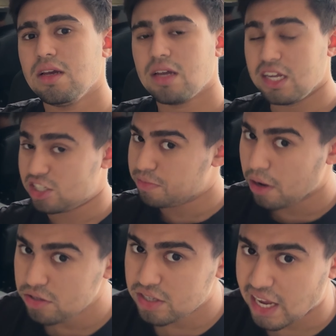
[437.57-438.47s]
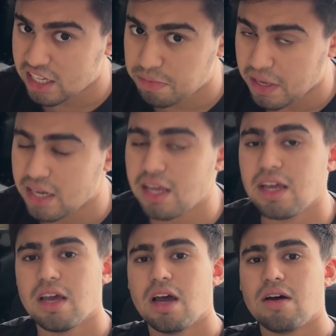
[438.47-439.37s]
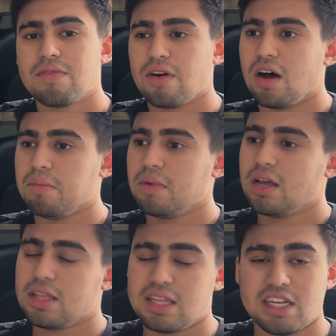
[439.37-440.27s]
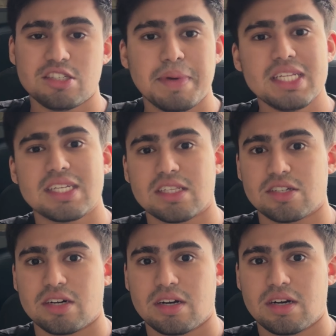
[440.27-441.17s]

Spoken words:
is supposed to take speed from the speed sensor,